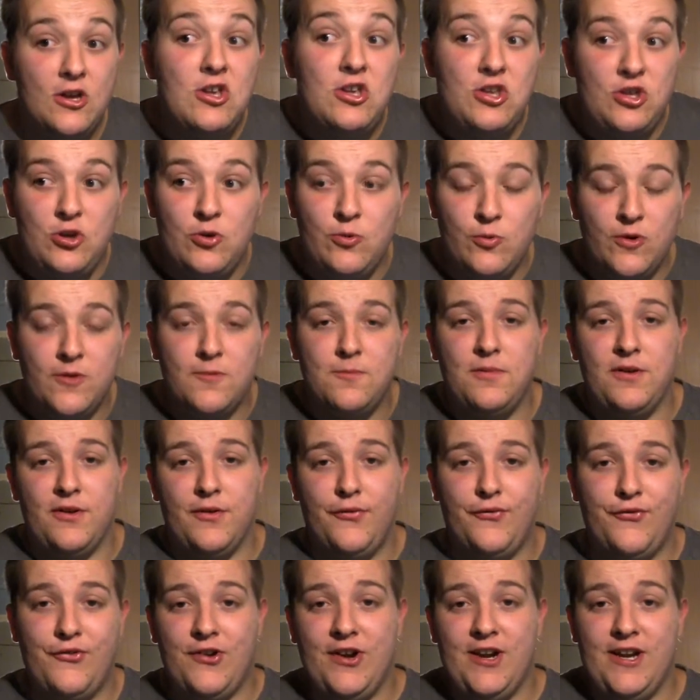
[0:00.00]
you would be
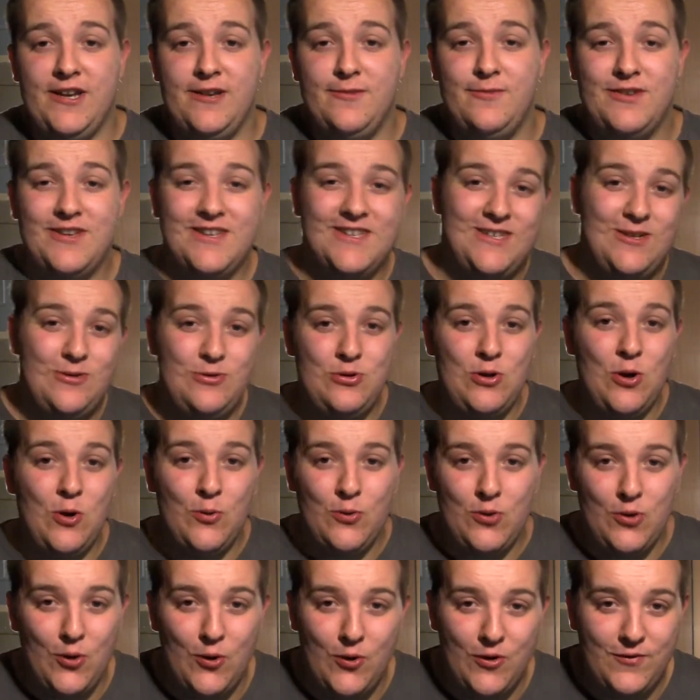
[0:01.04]
afraid because you
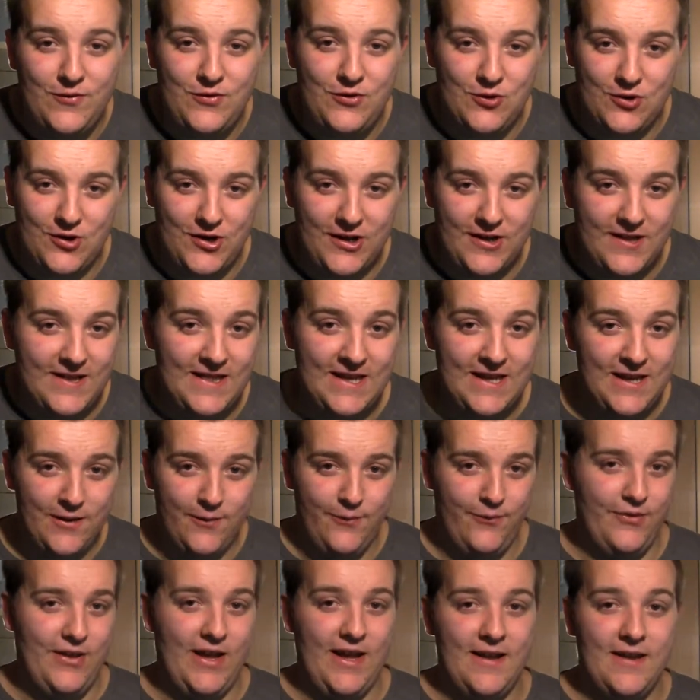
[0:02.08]
don't know if you're going to
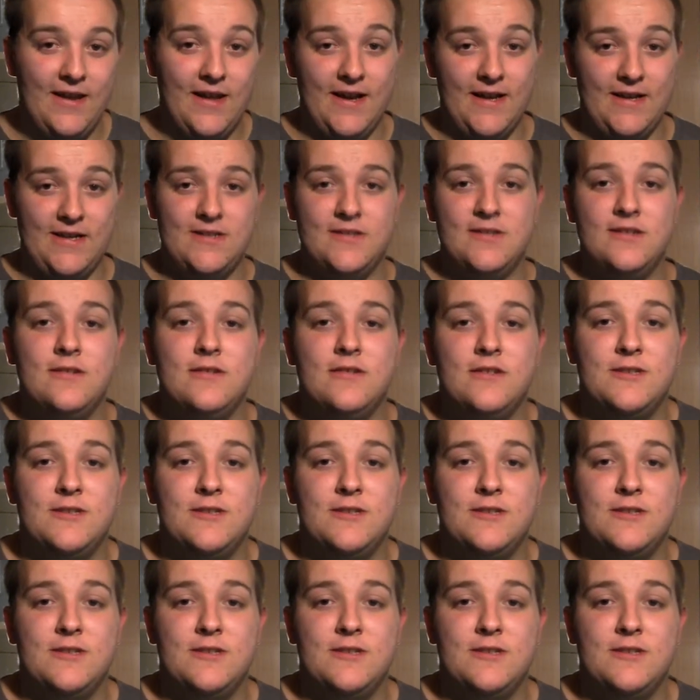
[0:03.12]
live that night.